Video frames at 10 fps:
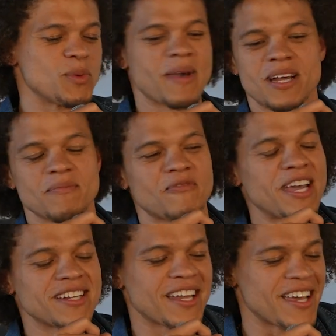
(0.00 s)
We made up
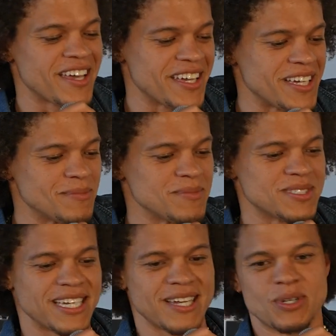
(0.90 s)
fake
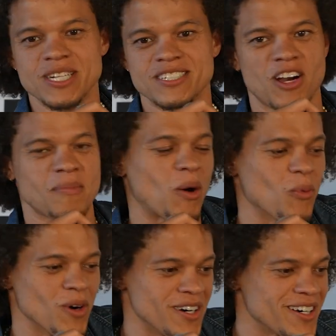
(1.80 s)
names and couldn't talk about
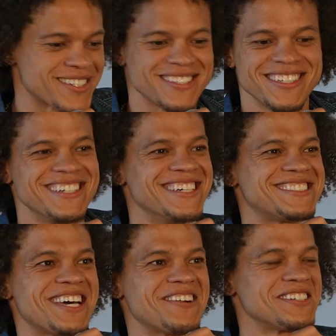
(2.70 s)
work,
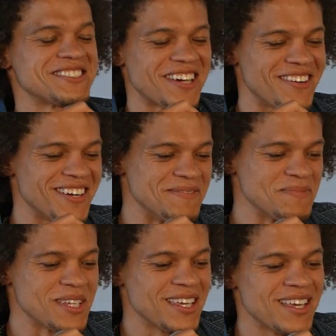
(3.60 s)
etc., etc.
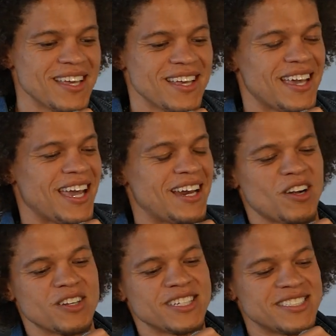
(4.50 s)
And
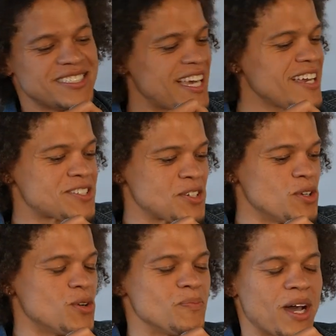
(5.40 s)
on the day
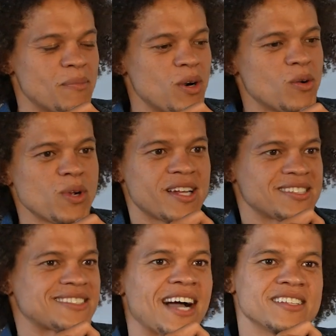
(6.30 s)
two, I remember we had
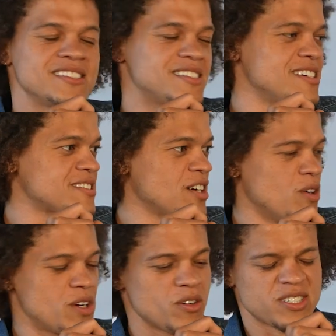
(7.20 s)
a silent
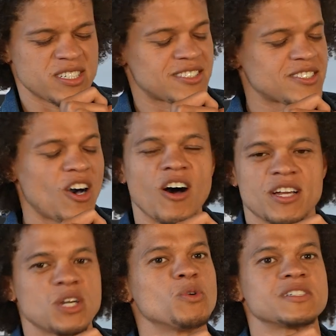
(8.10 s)
disco and there was this
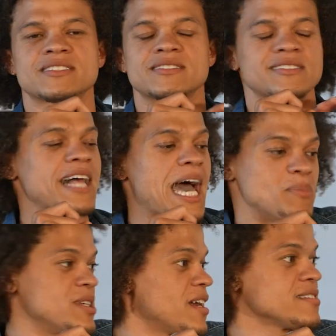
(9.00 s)
song. It was
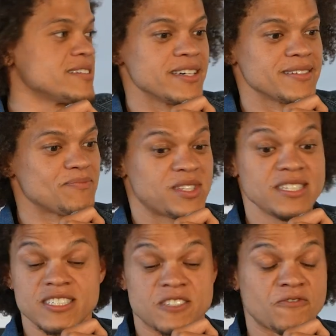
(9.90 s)
slapping. I was like,
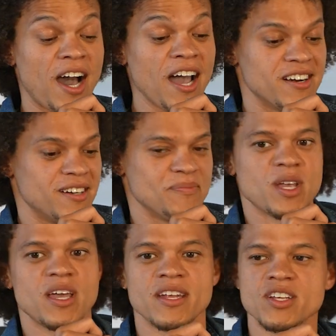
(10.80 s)
"This is
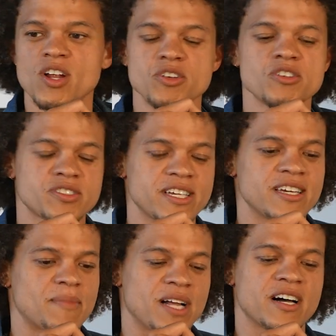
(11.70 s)
fire." And you know,
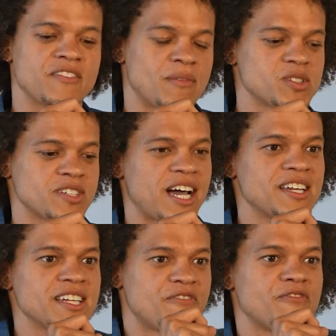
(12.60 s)
usually in my life, I'm usually like,
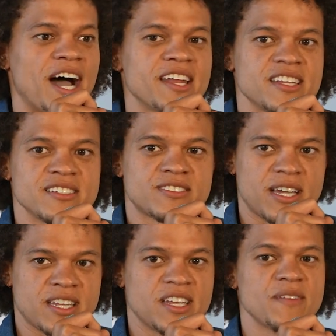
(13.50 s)
I need to find this
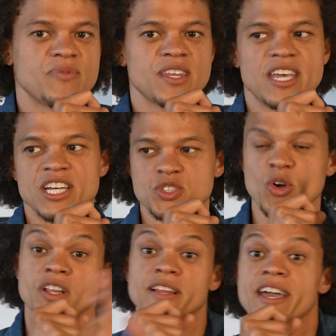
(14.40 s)
so I can
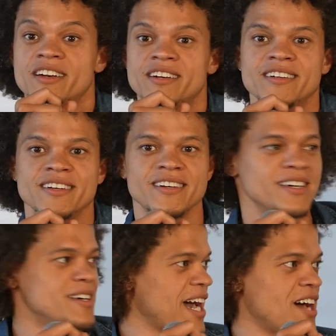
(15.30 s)
enjoy it later.
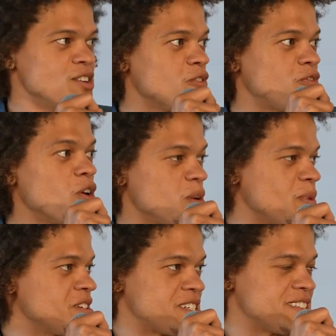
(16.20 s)
I had no phone to
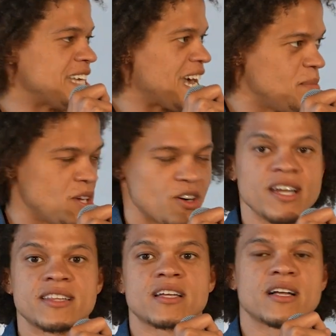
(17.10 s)
be able to Shazam it or
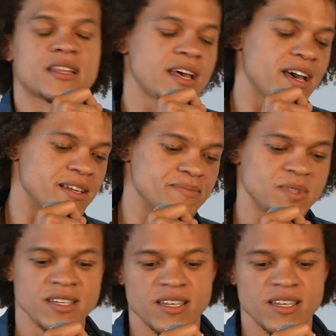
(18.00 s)
anything like that.